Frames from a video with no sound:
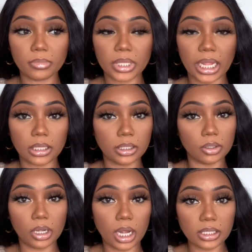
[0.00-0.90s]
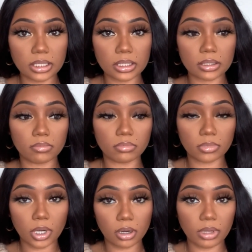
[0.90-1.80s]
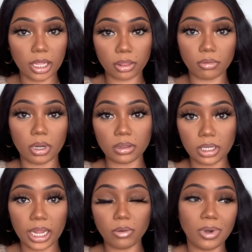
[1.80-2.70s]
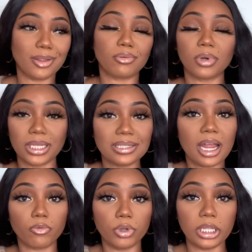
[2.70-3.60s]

like little cuts like throughout the leg not throughout it's not